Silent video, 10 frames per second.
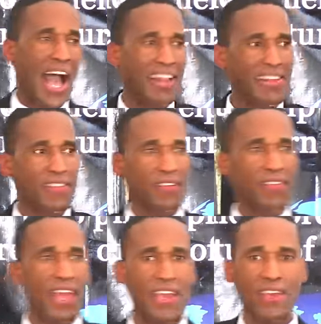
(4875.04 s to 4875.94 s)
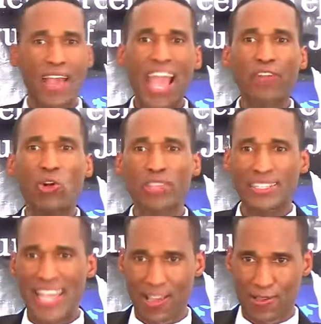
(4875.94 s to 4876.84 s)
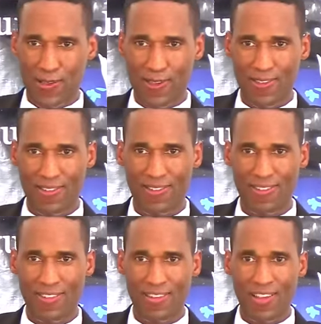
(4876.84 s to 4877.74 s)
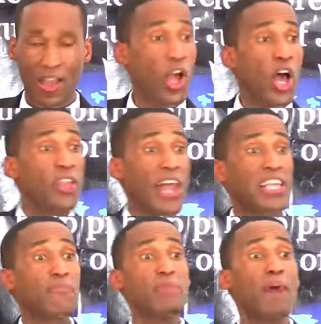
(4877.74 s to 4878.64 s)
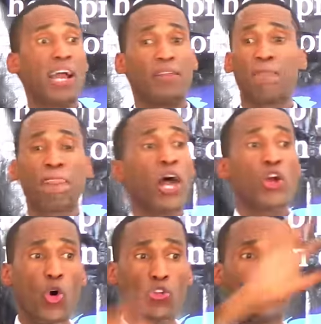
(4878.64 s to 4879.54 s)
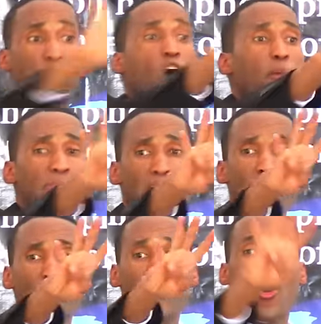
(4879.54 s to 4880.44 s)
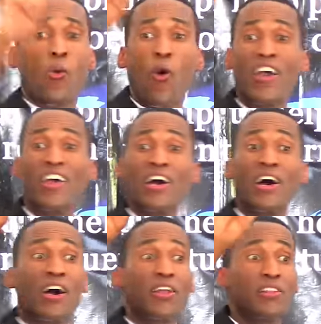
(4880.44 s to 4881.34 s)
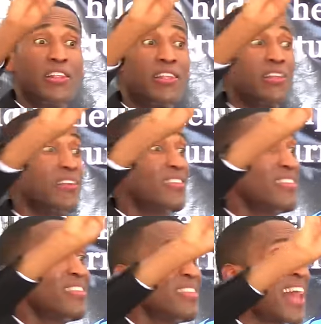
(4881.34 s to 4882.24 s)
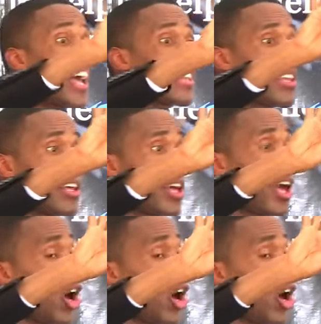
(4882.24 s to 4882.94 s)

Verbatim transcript: How did they handle the test? Now keep in mind, those four men were not,